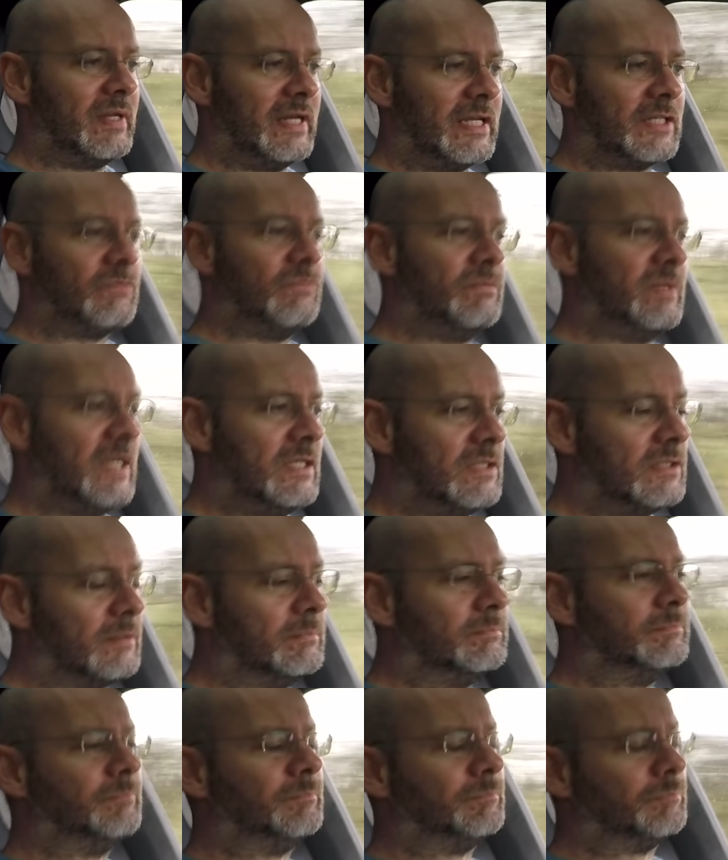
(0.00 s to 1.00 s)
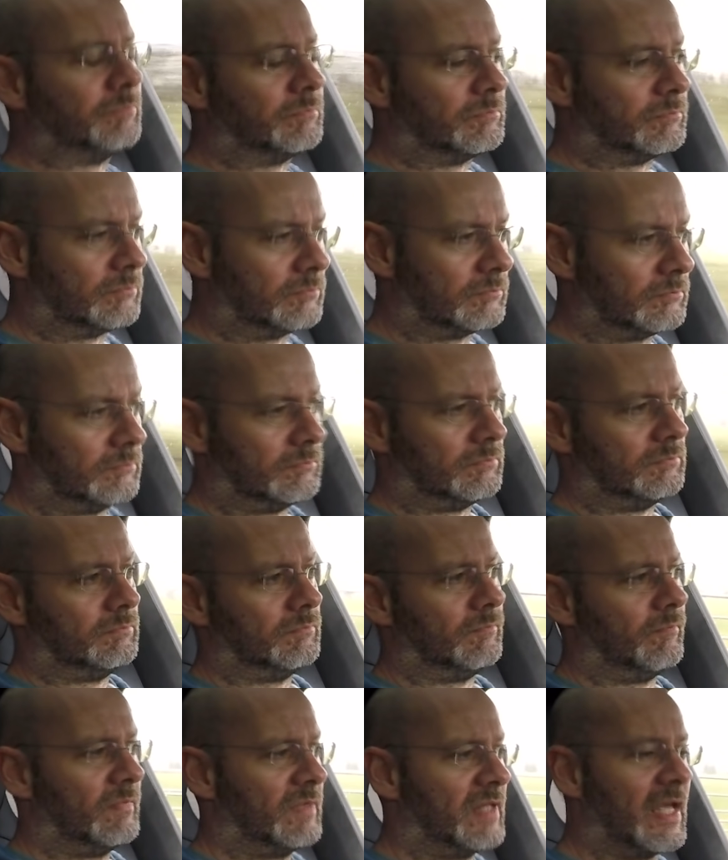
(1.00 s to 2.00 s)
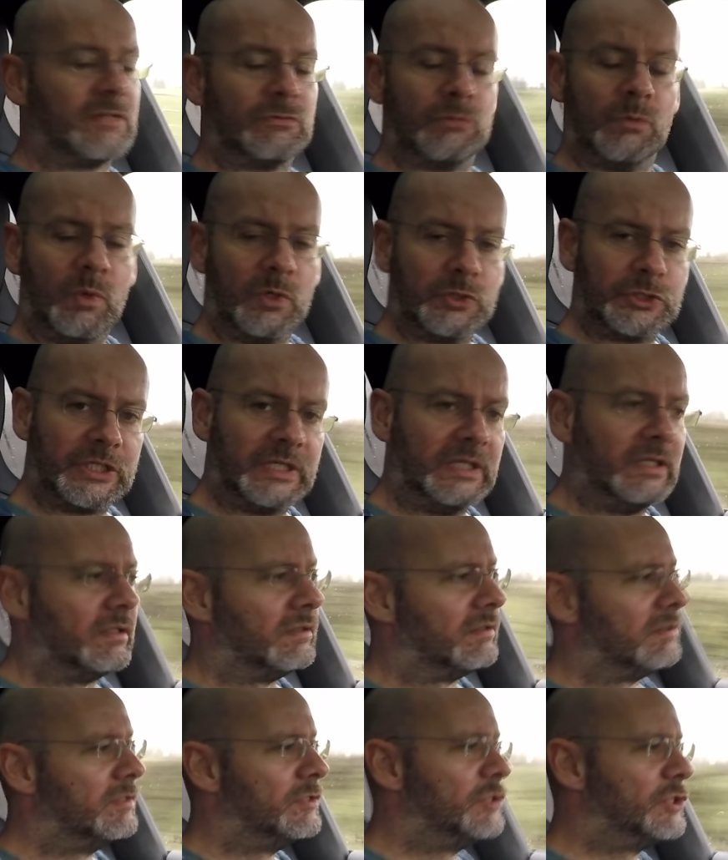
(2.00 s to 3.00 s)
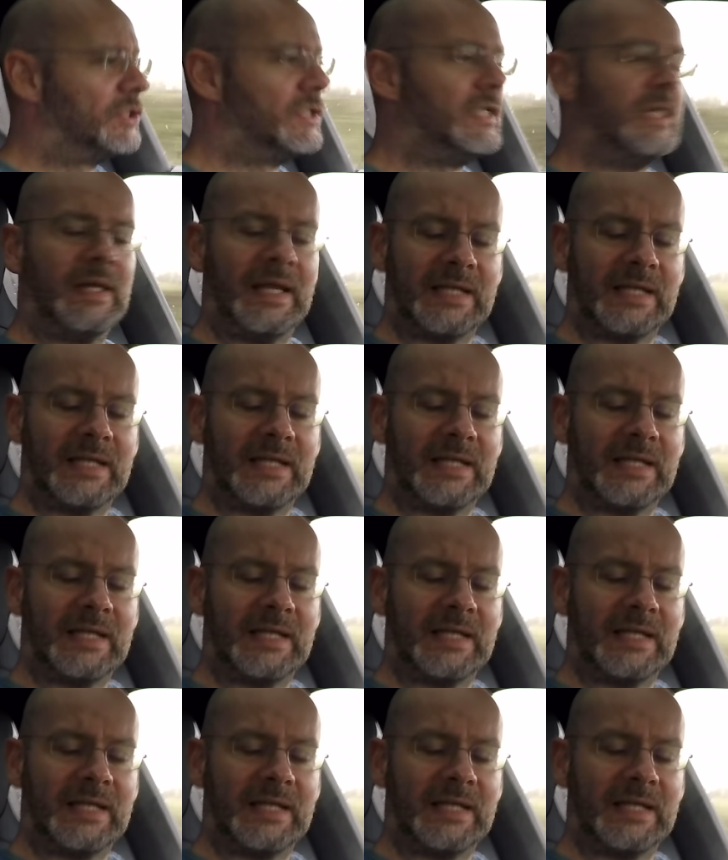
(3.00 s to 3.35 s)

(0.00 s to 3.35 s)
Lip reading: the next vid. Thanks for watching. See you